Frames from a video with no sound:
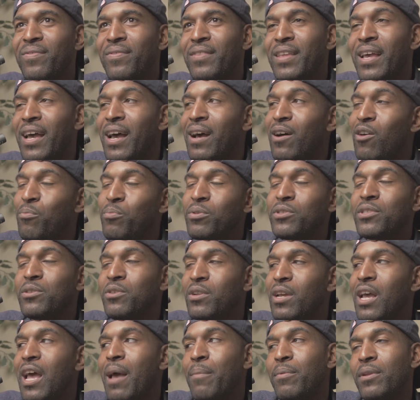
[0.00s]
Pursuit of
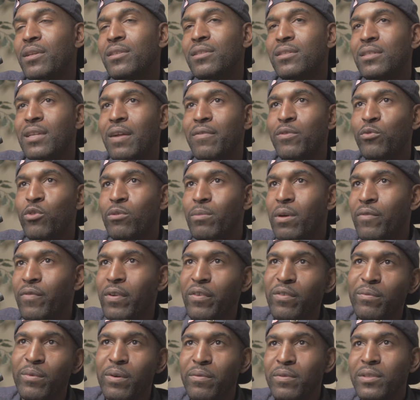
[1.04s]
Happiness is definitely one of my favorite
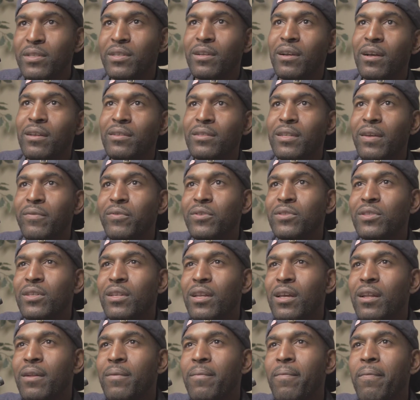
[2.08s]
movies, though. I'll definitely say that.
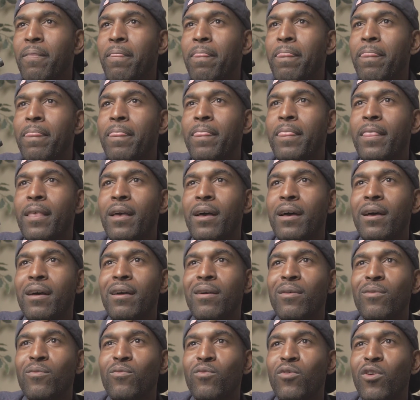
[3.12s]

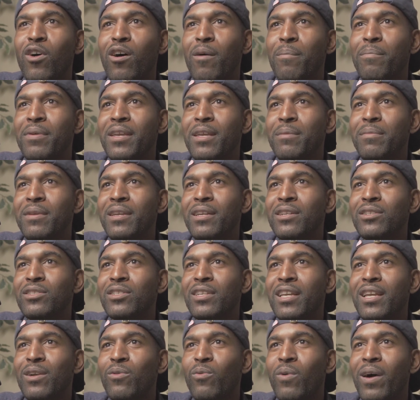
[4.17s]
Raw PB&J,
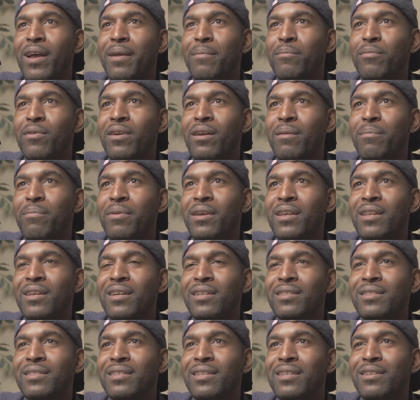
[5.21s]
white bread, peanuts,
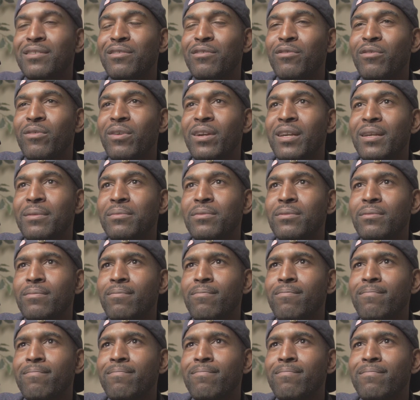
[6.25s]
and grapes.
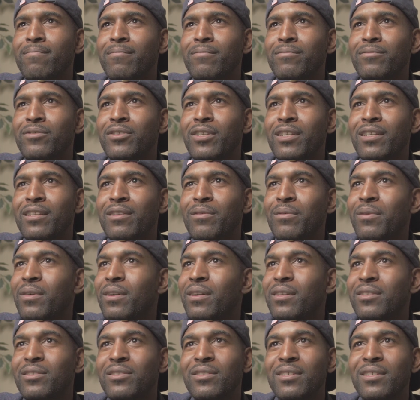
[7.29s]
Chicken. Oh,
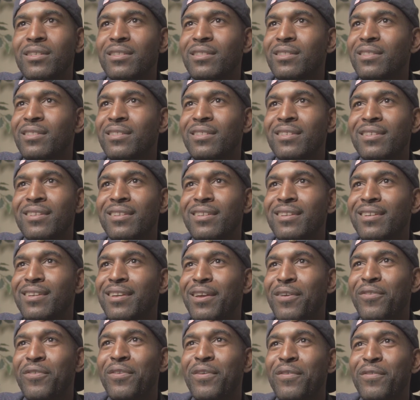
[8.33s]
jeez. If
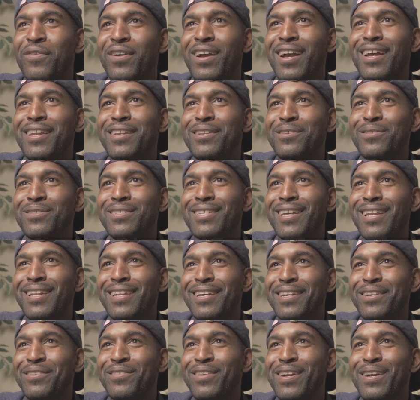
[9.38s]
you ever had Nutella and
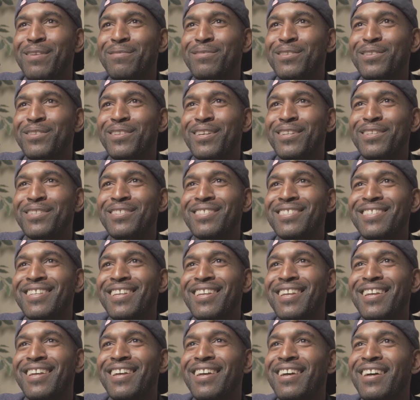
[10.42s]
grapes, you'd
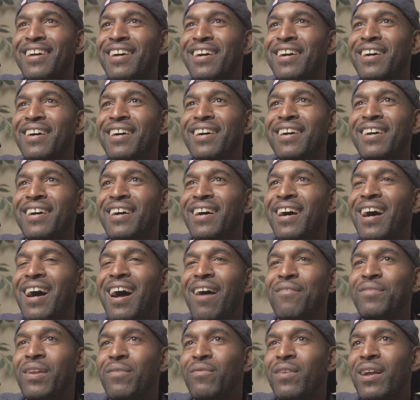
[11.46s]
understand. I've
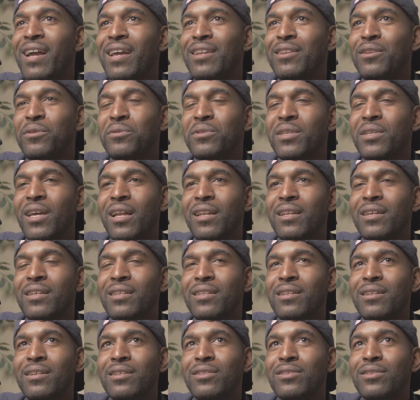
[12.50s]
never had Nutella. It
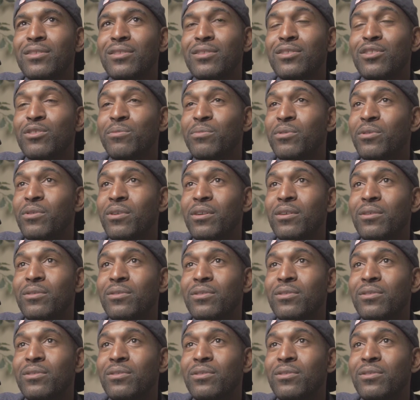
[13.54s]
looks super gross.